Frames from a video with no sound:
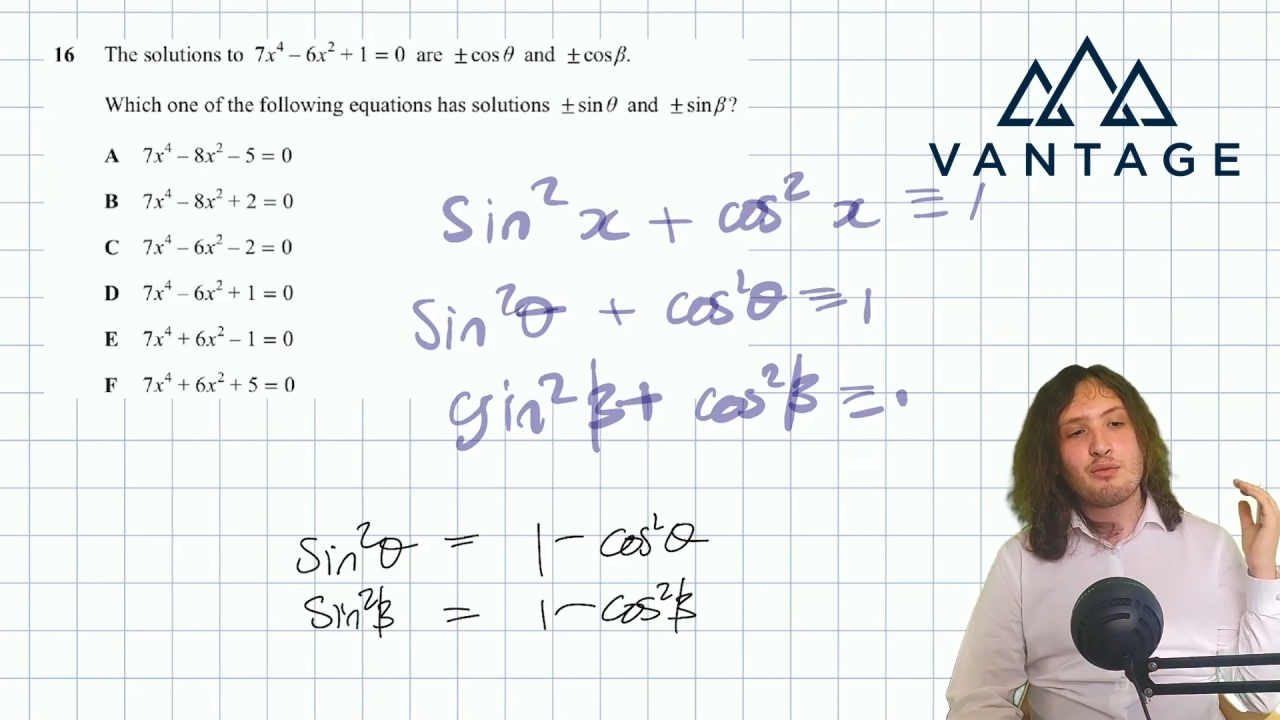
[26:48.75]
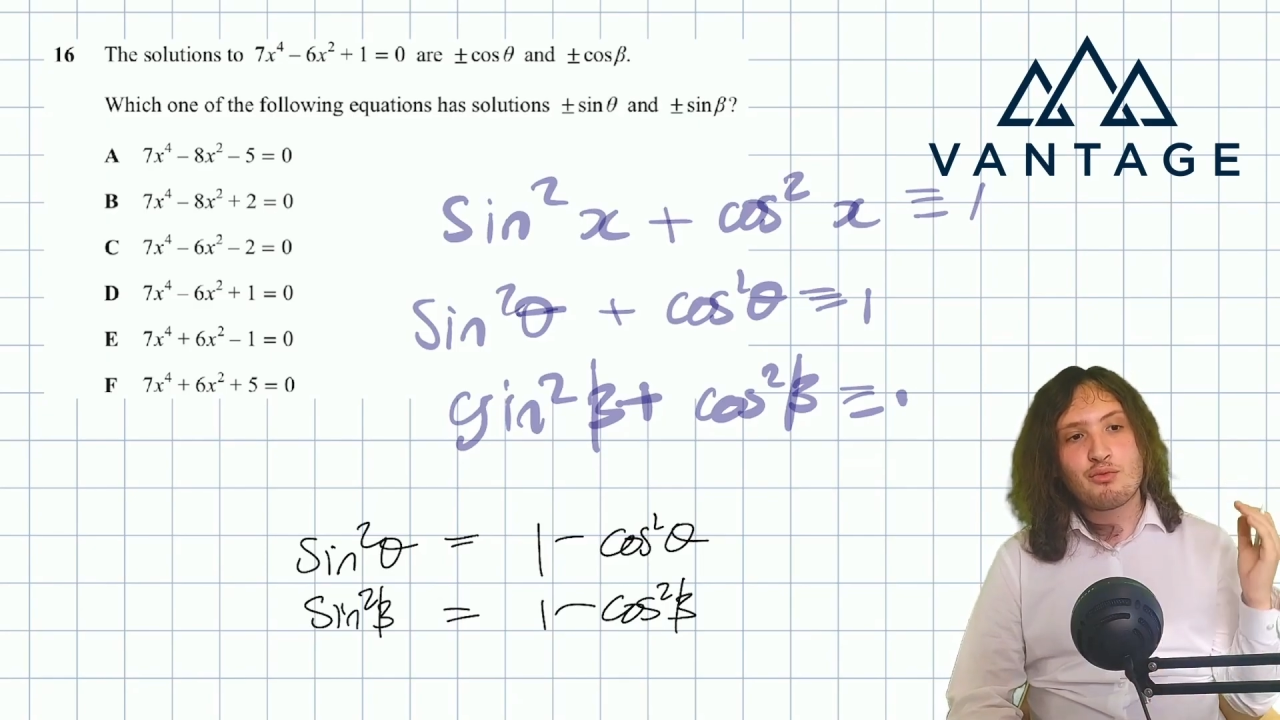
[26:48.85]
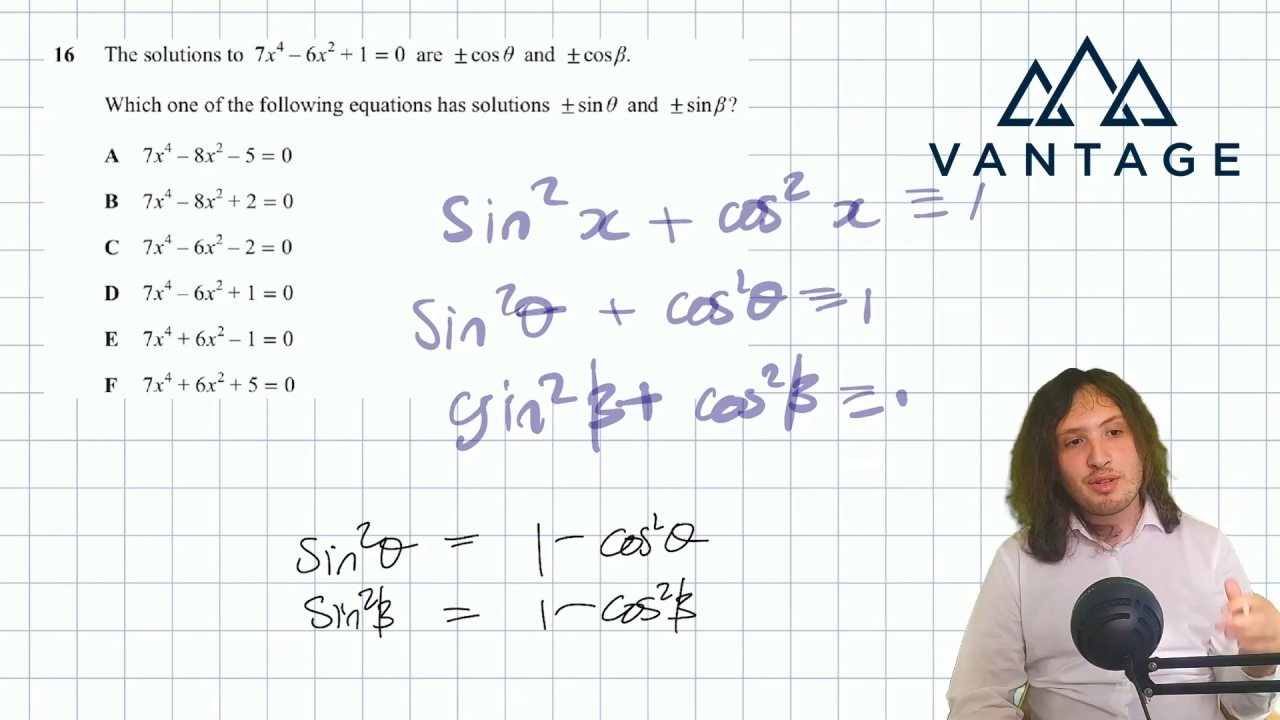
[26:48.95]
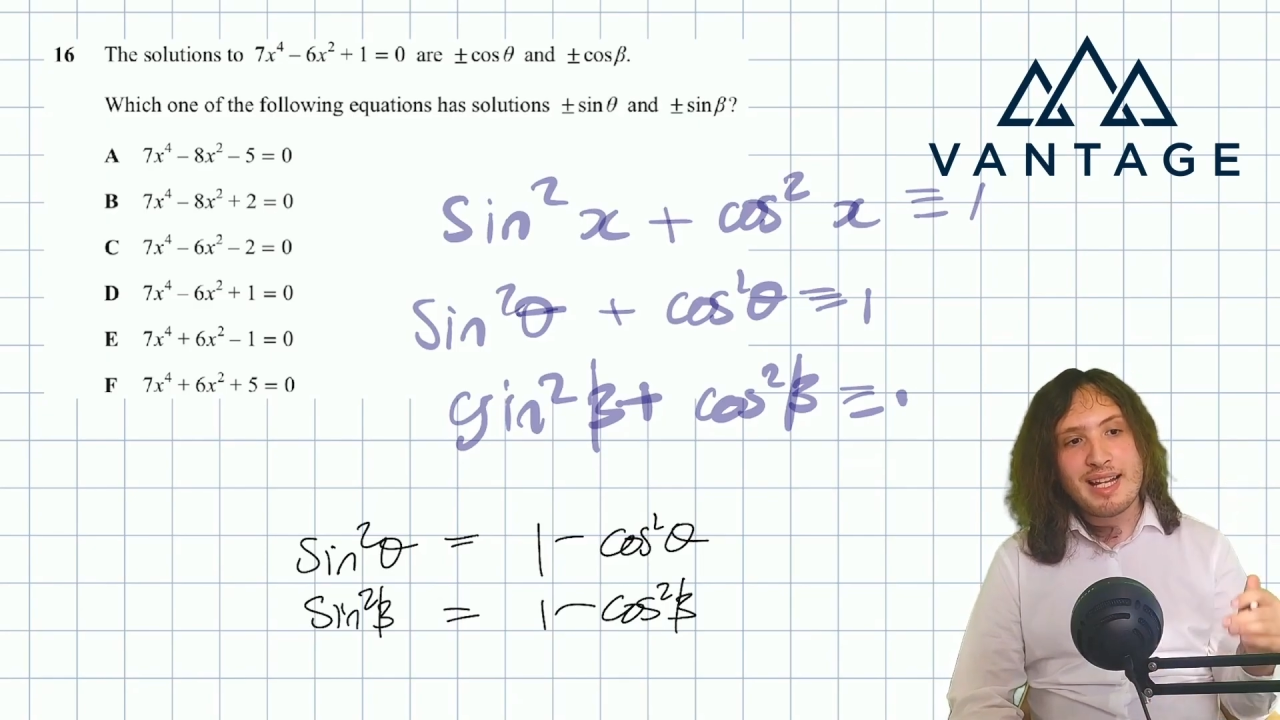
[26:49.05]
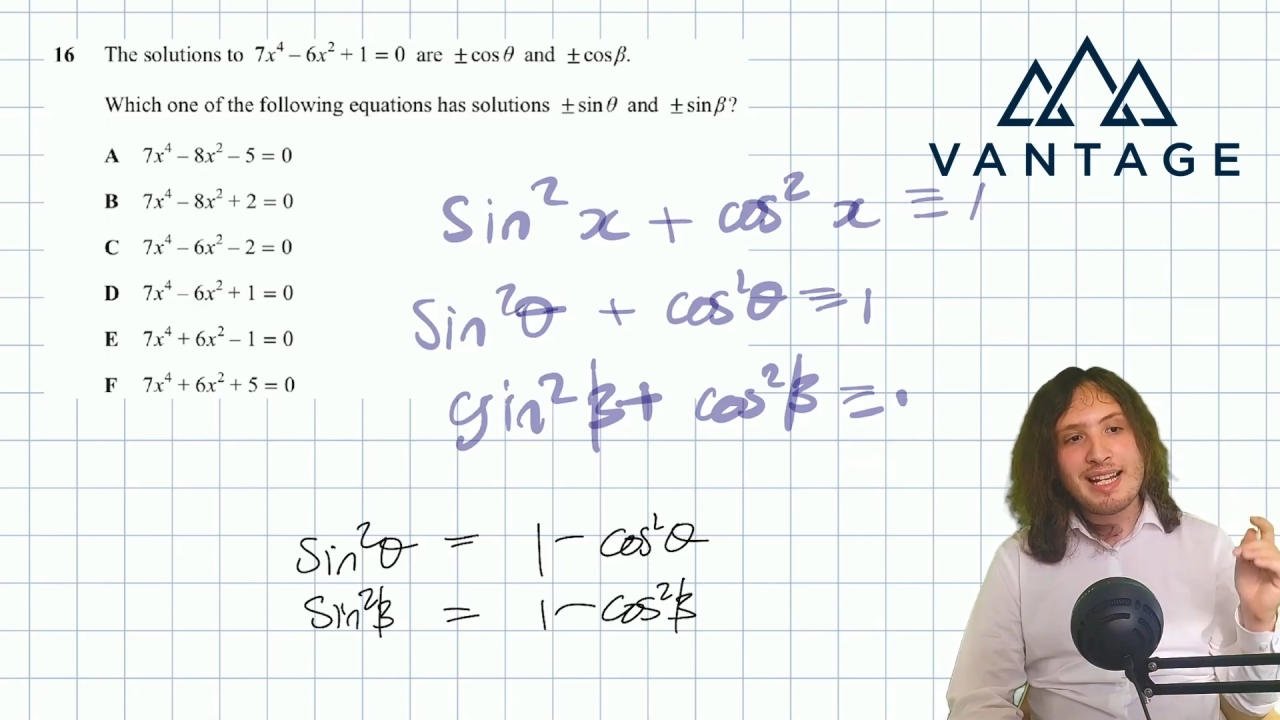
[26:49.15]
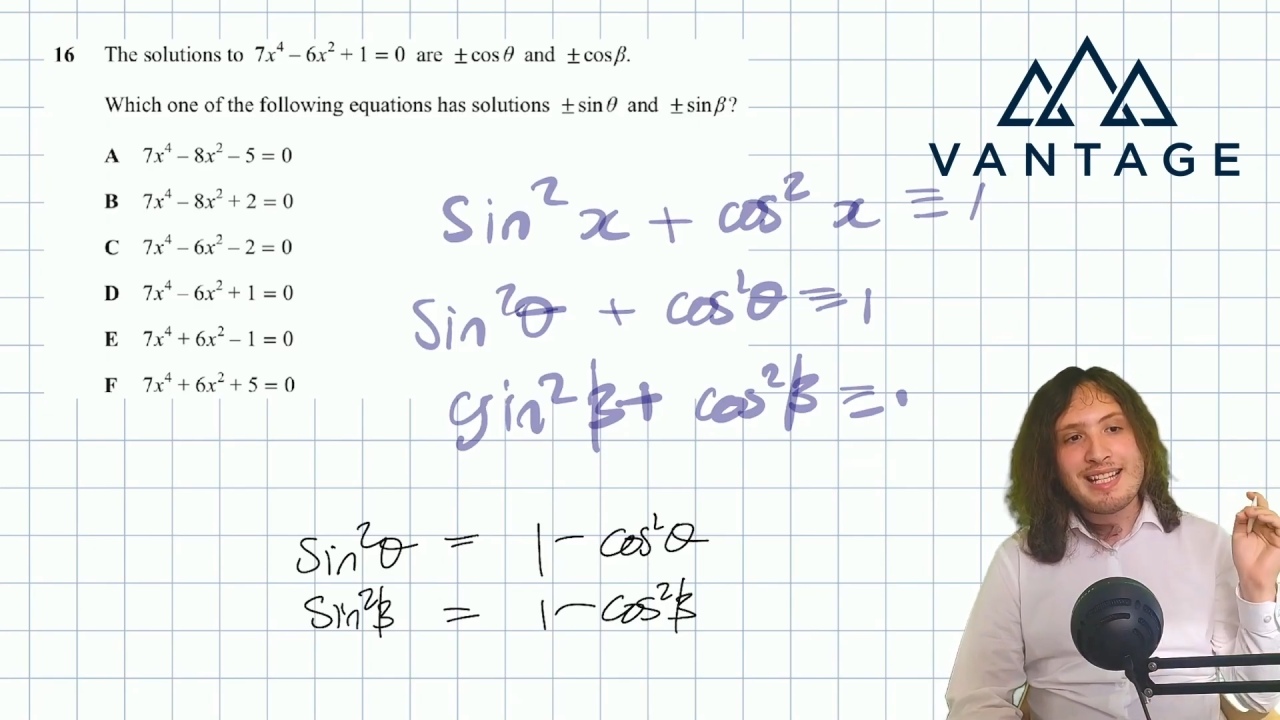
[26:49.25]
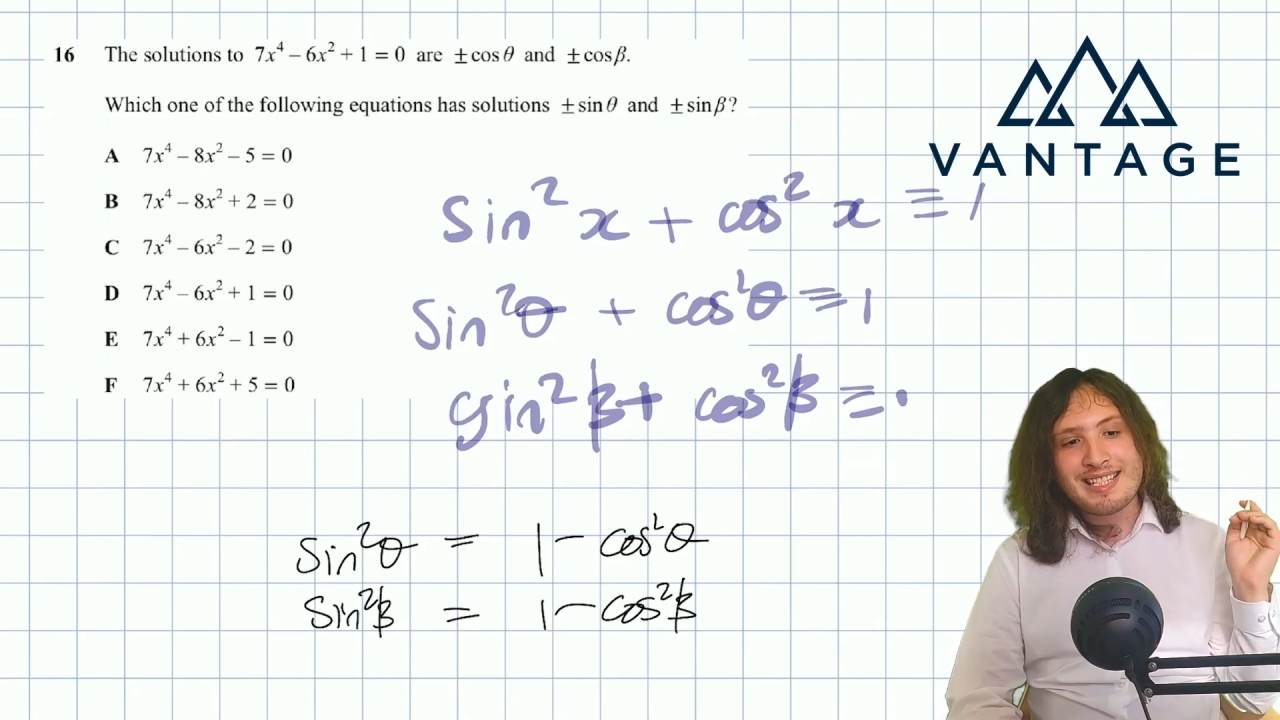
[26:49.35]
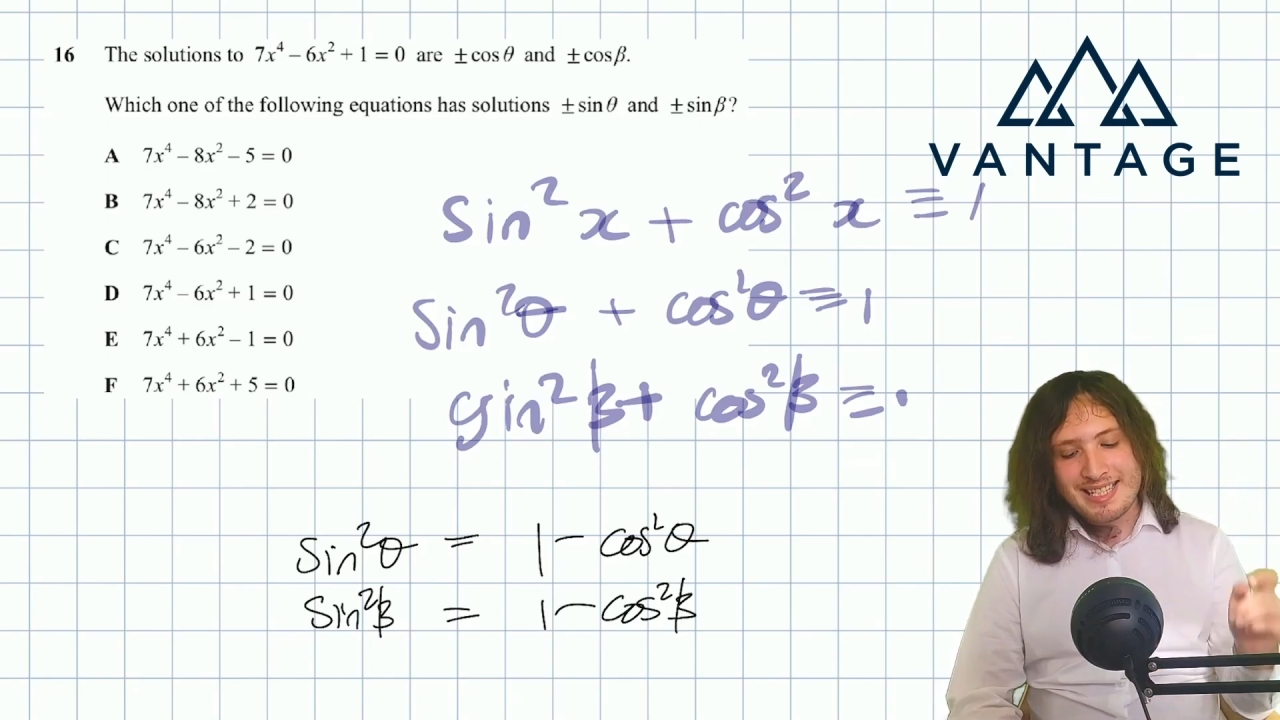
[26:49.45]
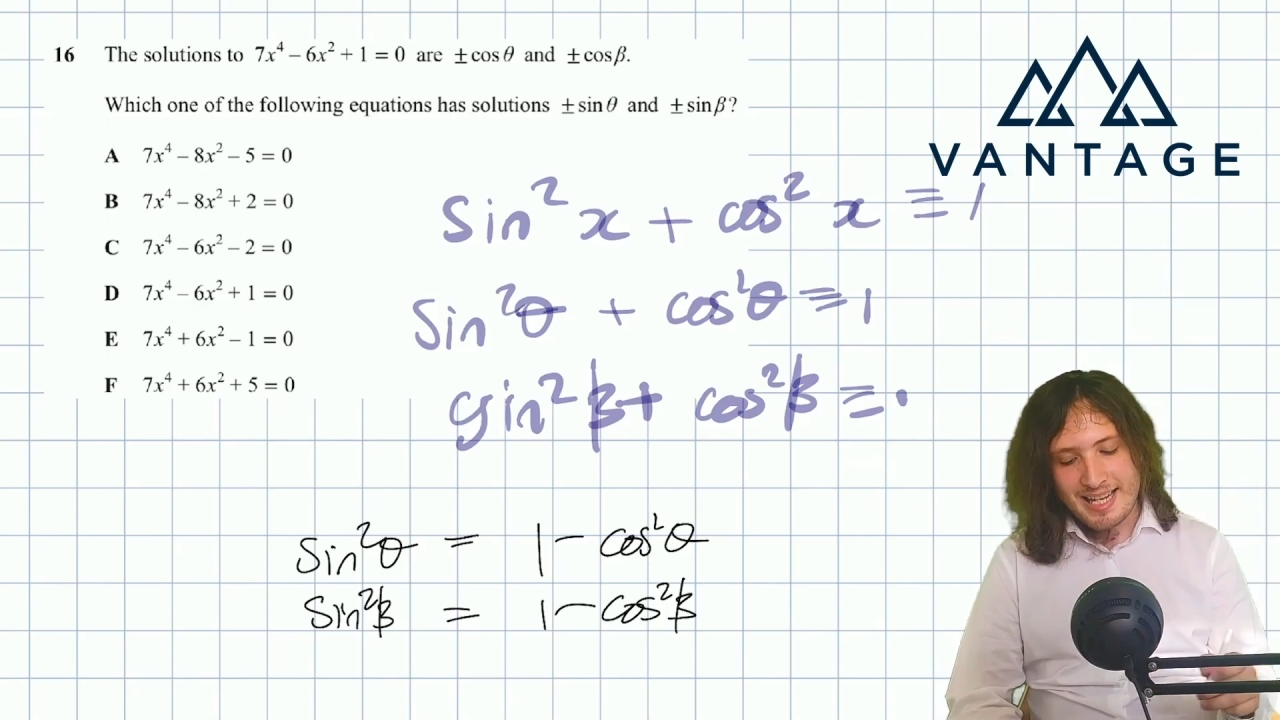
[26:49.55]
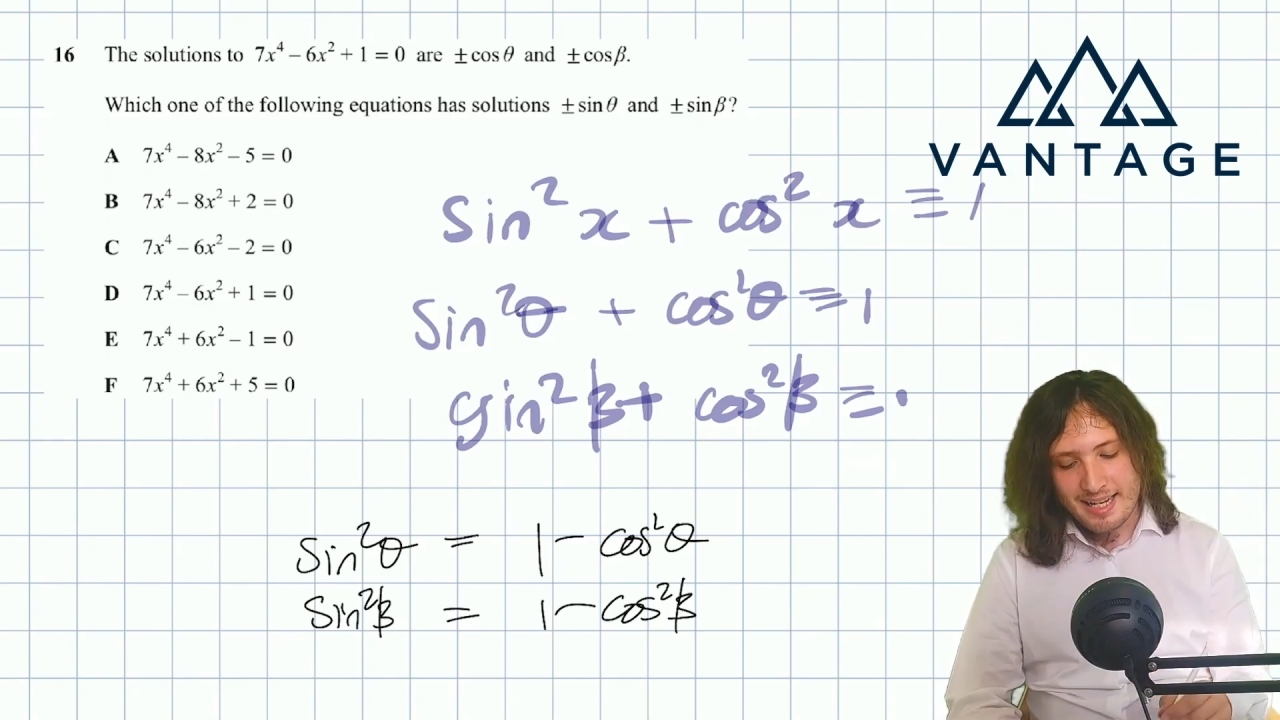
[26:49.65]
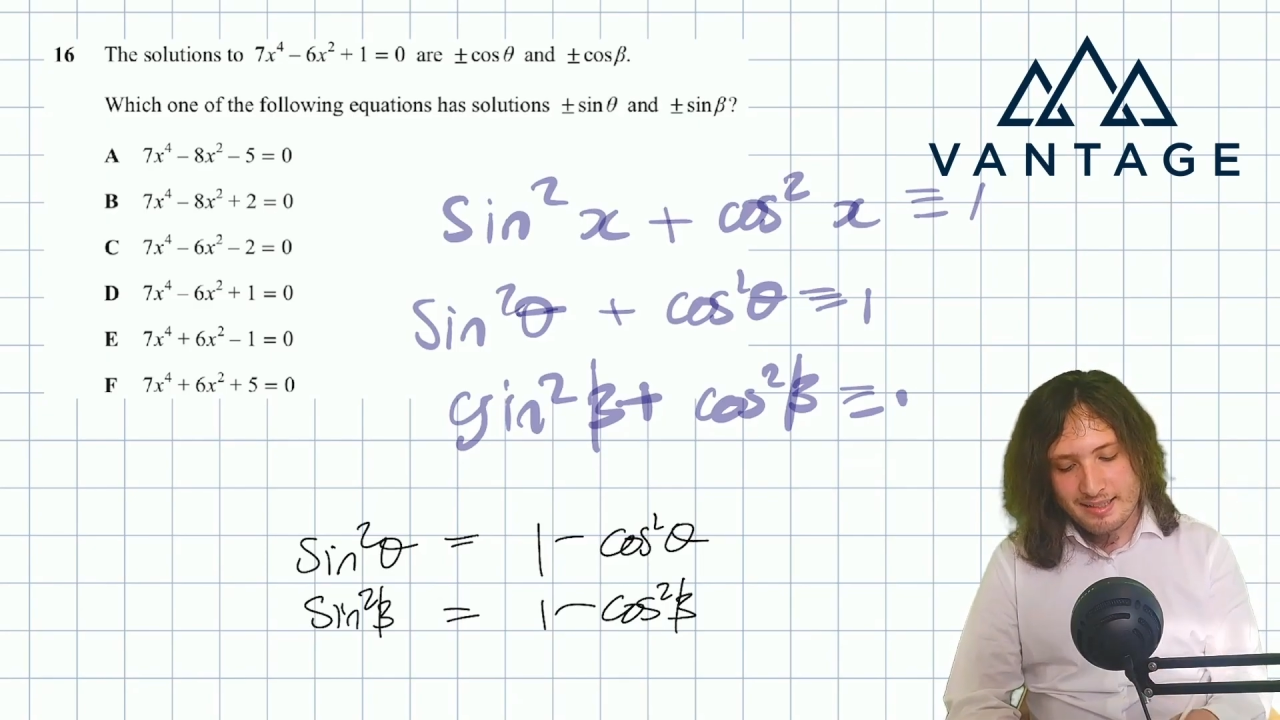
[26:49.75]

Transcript: really slick